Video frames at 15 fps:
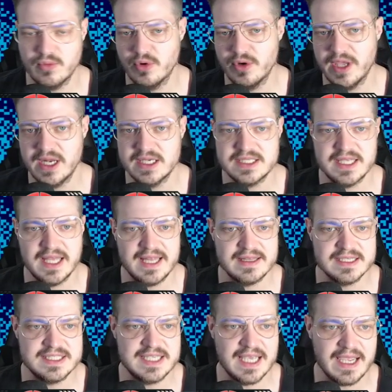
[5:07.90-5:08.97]
we'll get into that
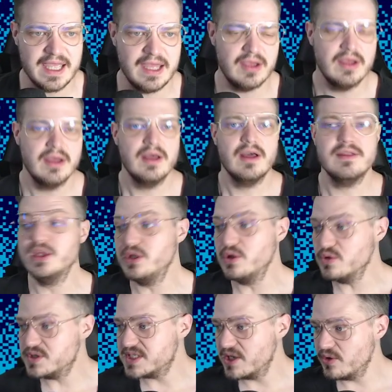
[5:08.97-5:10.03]
in a second. The
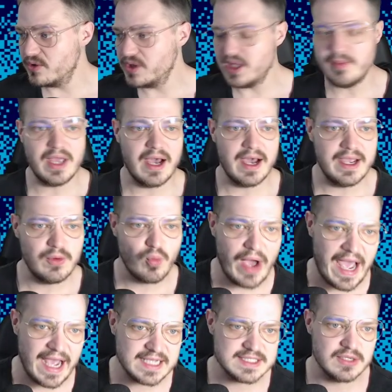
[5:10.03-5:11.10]
utility behind
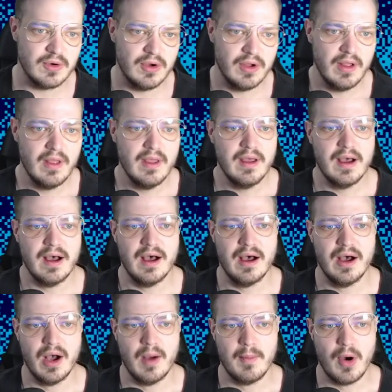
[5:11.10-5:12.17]
Waxel, a
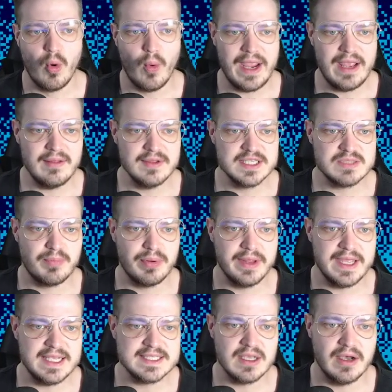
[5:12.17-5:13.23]
whitelist
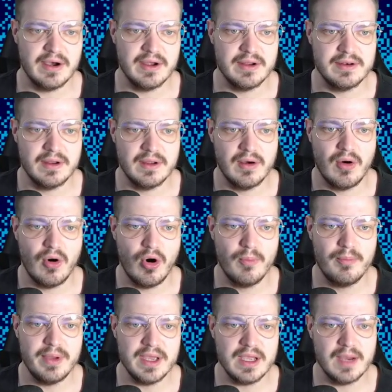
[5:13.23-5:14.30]
place on all
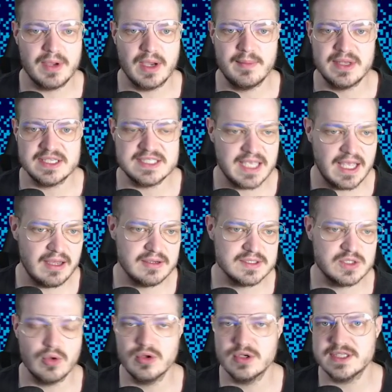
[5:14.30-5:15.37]
big upcoming
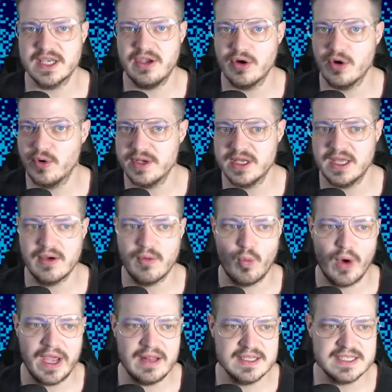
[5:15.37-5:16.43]
sales. So it looks like you're going to get
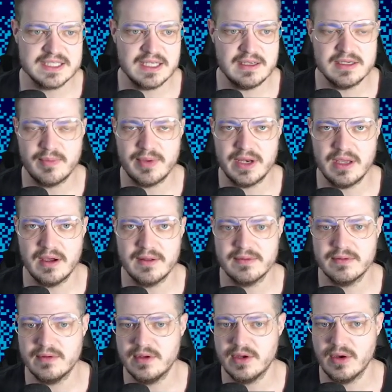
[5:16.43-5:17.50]
whitelisting depending
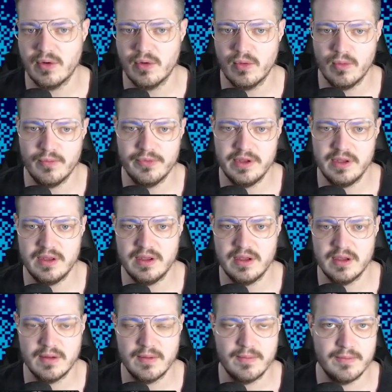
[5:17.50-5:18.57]
on, you know,
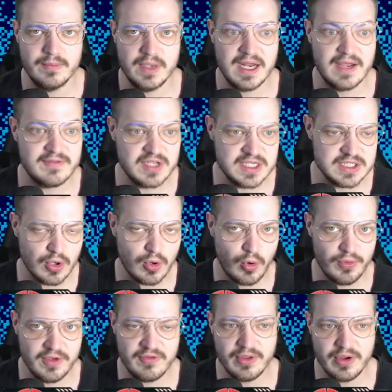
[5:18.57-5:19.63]
the NFTs you're
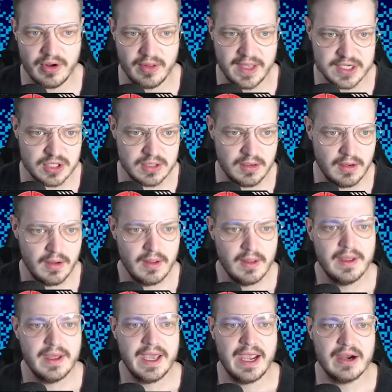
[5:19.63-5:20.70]
holding for their collection.
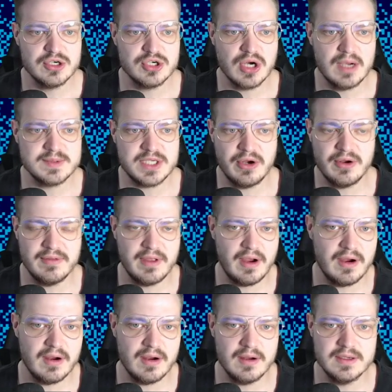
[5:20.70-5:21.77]
Airdrops here and
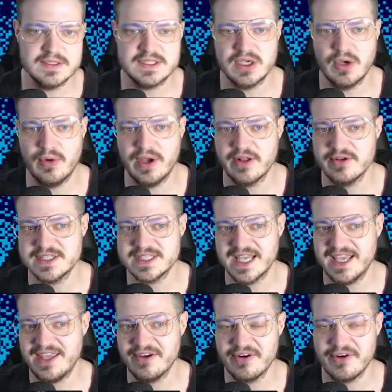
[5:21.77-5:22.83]
there. So it looks
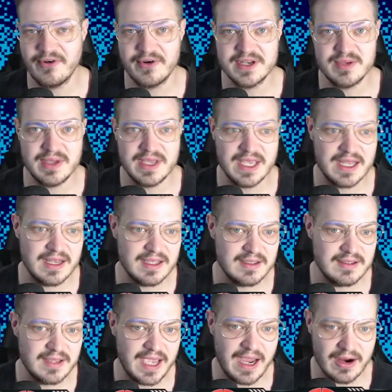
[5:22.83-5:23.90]
like you're going to be
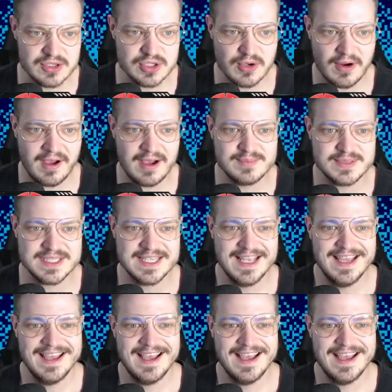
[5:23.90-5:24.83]
getting airdrops.